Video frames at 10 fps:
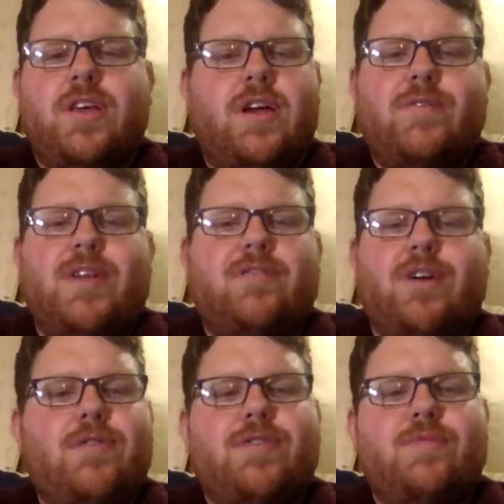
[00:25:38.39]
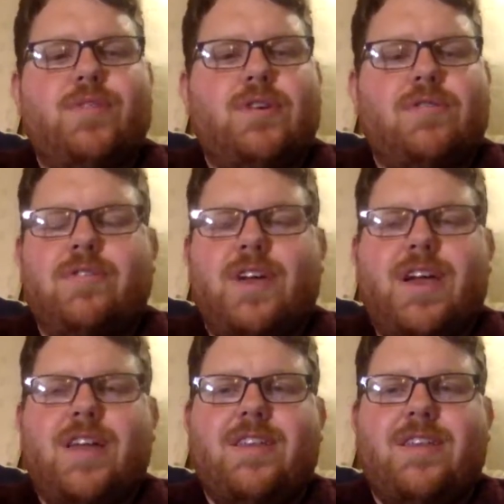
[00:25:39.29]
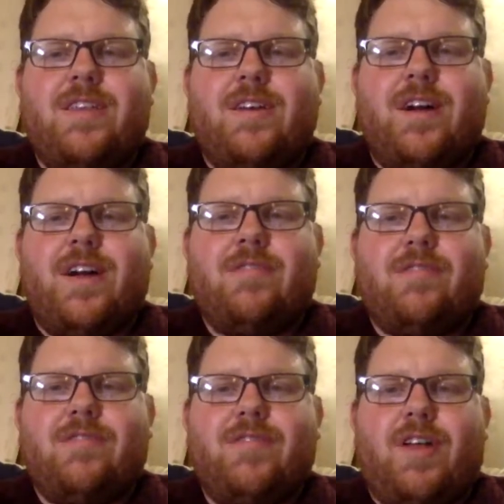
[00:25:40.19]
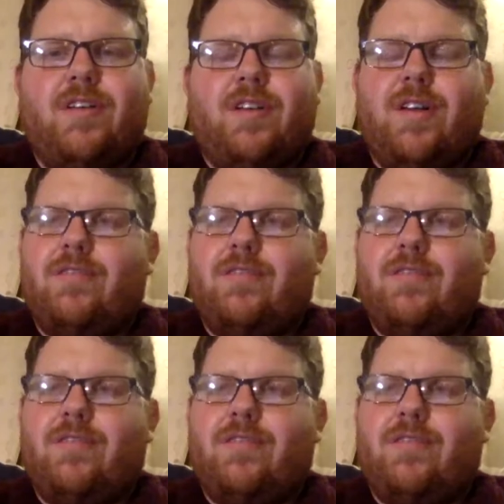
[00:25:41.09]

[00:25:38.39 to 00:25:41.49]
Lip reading: I mean, I've grown some stuff and I've feel like